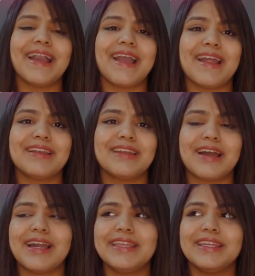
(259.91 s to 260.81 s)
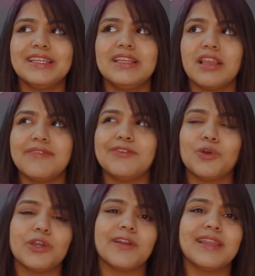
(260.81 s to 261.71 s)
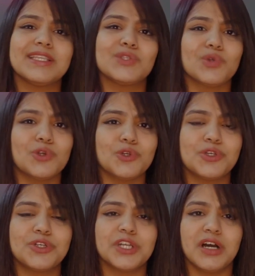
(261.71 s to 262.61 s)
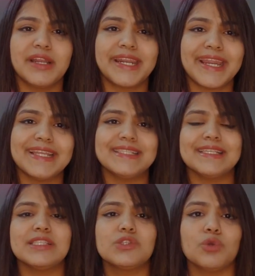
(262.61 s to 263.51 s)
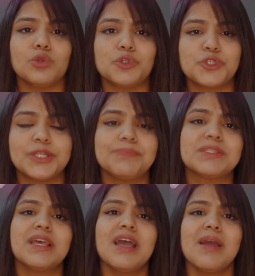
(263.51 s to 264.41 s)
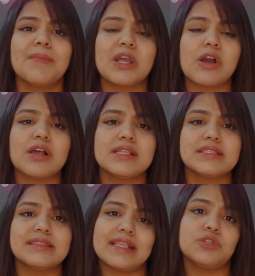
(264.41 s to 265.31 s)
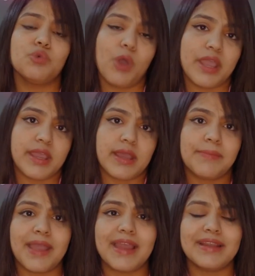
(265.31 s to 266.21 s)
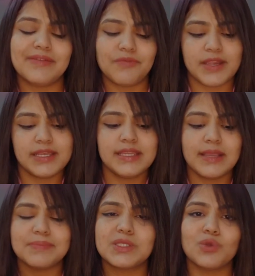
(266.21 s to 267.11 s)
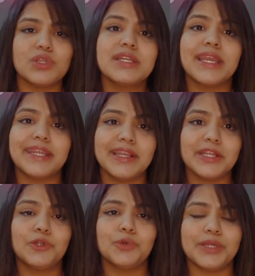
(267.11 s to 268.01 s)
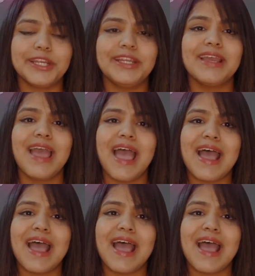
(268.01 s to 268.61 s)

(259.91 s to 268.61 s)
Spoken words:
And I really love going on like solo rides and solo trips because that's who I am, and finally I'm slowly getting into it,